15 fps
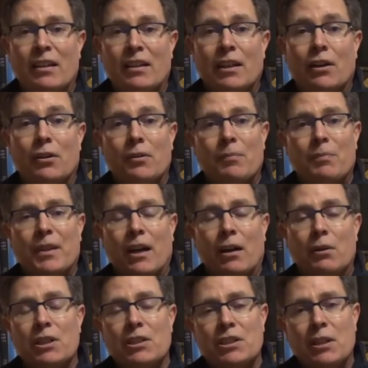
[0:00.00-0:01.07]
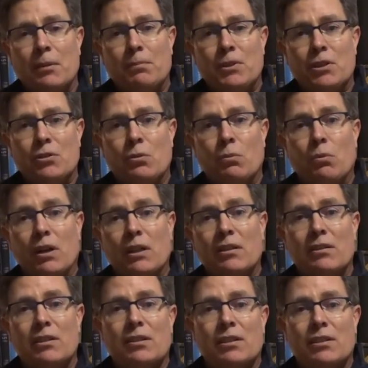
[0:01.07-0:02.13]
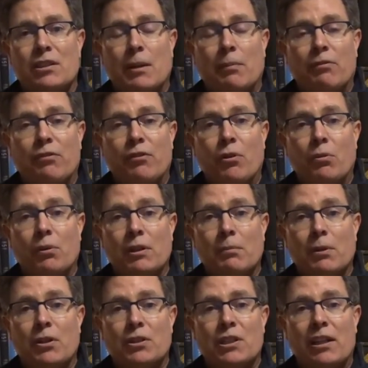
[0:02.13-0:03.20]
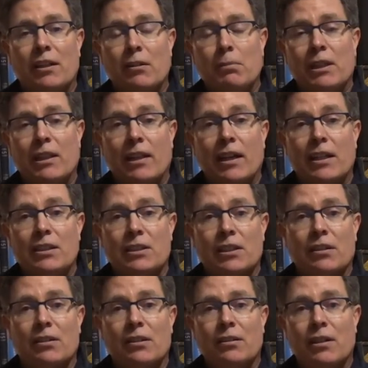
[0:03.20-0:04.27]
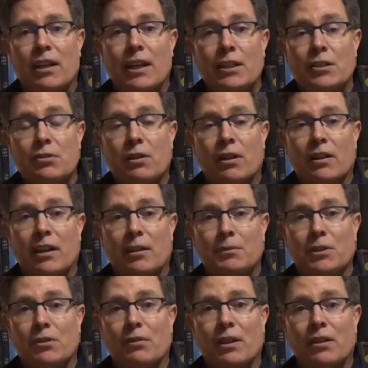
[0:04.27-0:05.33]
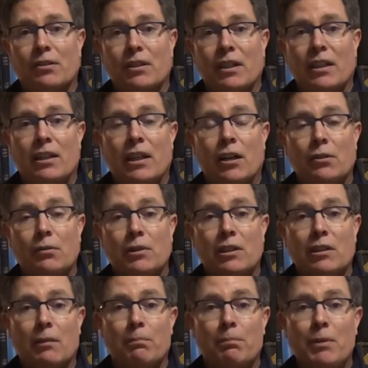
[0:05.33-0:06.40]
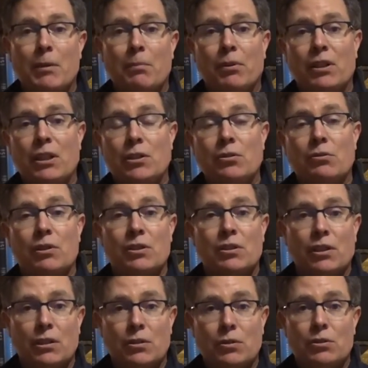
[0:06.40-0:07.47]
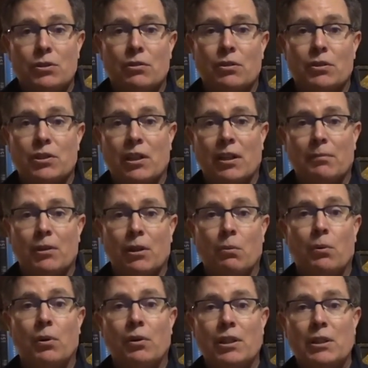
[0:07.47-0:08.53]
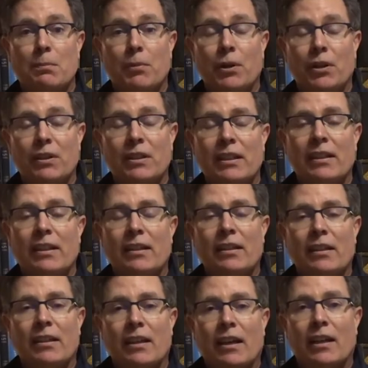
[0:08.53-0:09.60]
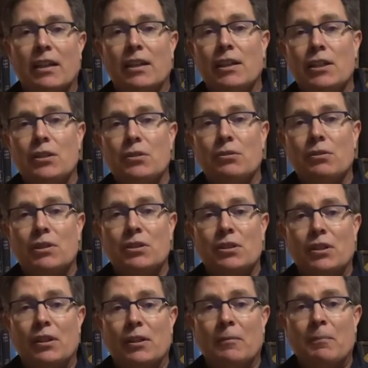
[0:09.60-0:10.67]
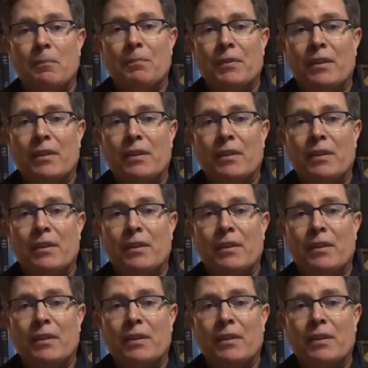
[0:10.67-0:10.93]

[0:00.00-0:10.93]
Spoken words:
Now, I want to step just one step forward, because a little bit later, Ezra comes around, and now the people need to return to Jerusalem. The wall is built, and they need to return.